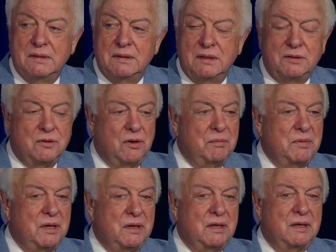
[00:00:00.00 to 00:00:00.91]
he told
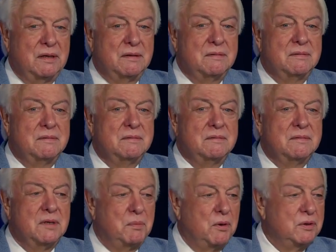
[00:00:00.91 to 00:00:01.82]
me that
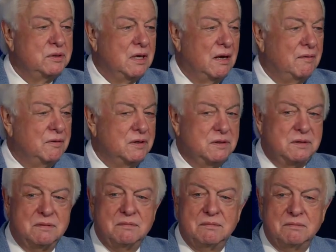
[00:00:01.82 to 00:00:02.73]
the post office
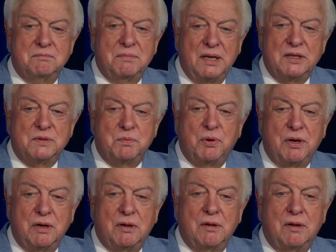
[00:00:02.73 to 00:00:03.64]
pays
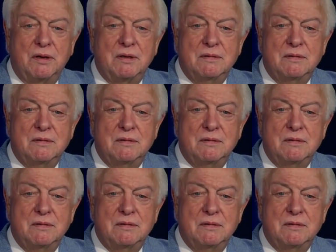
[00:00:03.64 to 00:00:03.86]
pretty good.